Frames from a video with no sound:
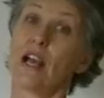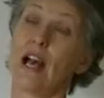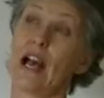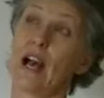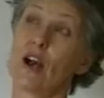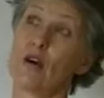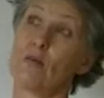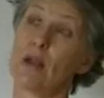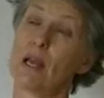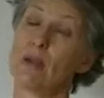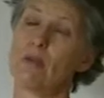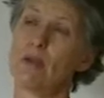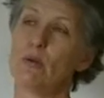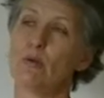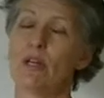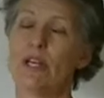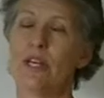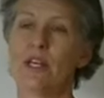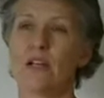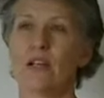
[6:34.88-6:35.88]
how maybe
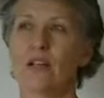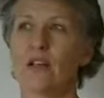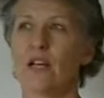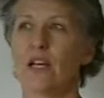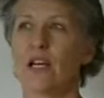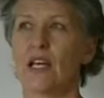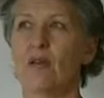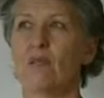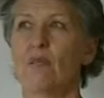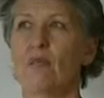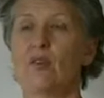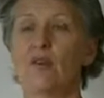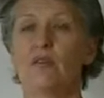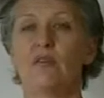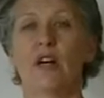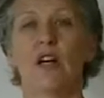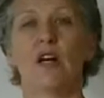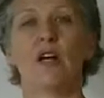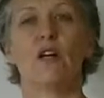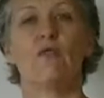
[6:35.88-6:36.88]
we can improve
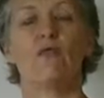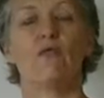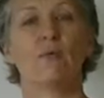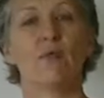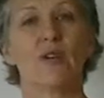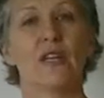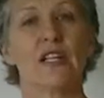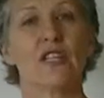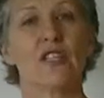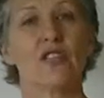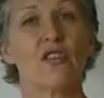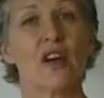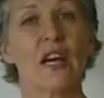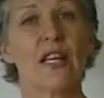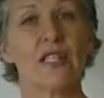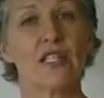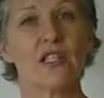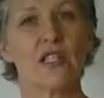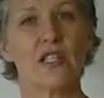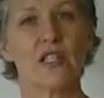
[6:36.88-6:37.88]
our overbooking
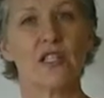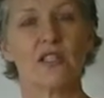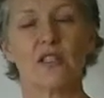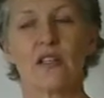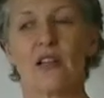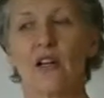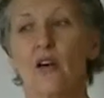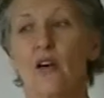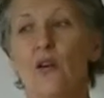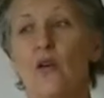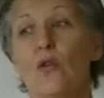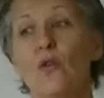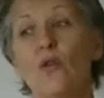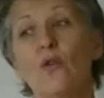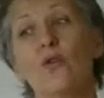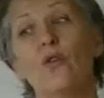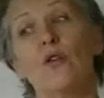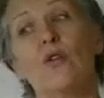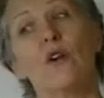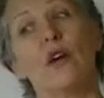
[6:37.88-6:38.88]
strategies,
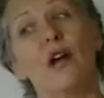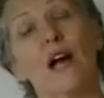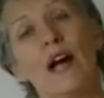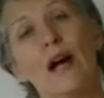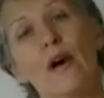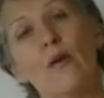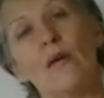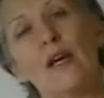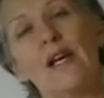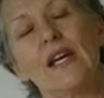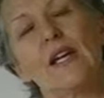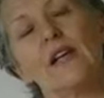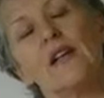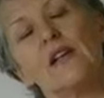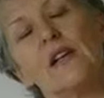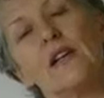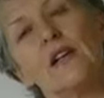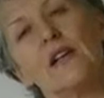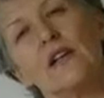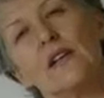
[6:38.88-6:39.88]
or how we can
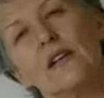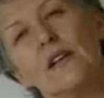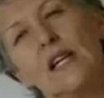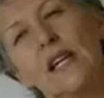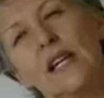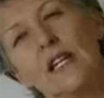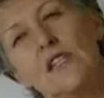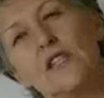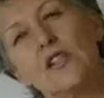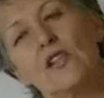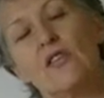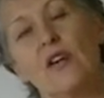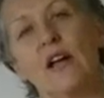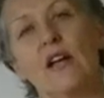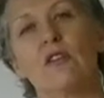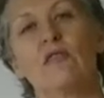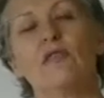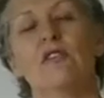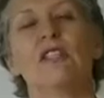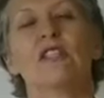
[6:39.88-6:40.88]

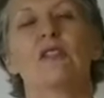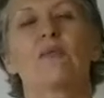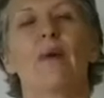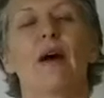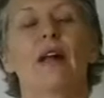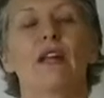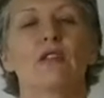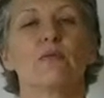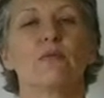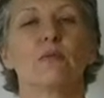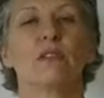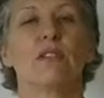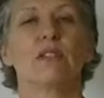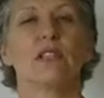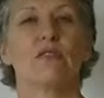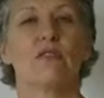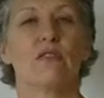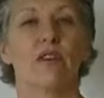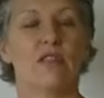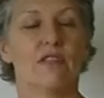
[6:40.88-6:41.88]
integrate risk management
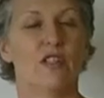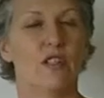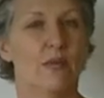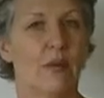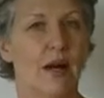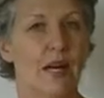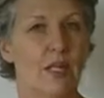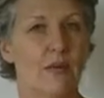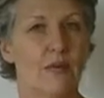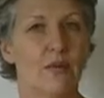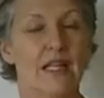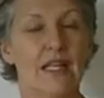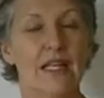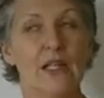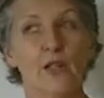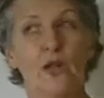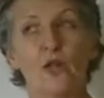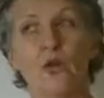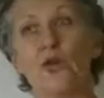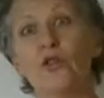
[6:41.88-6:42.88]
and revenue management
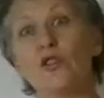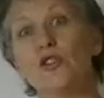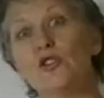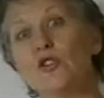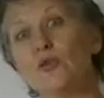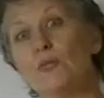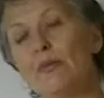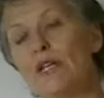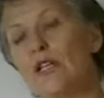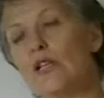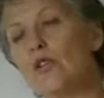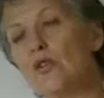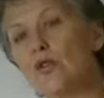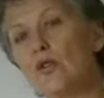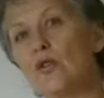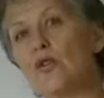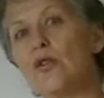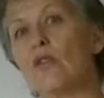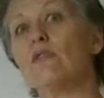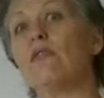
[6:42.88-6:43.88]
in order to be
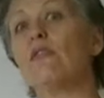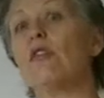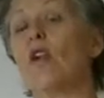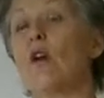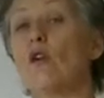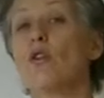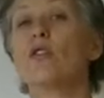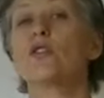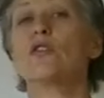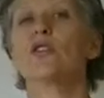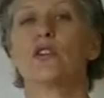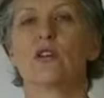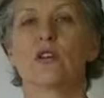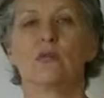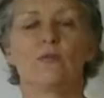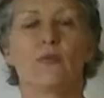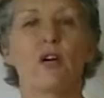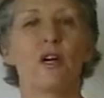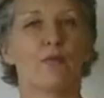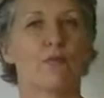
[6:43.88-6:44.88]
assured of long-term
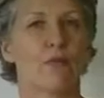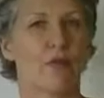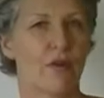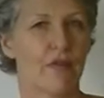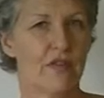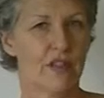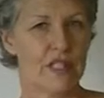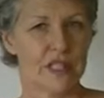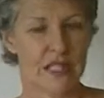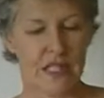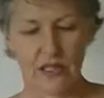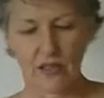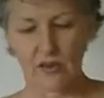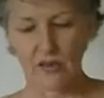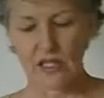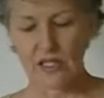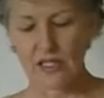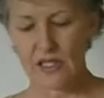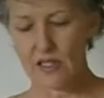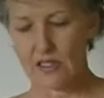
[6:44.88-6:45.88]
profit
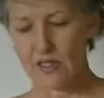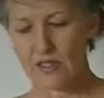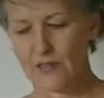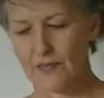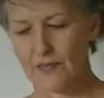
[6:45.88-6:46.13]
increases.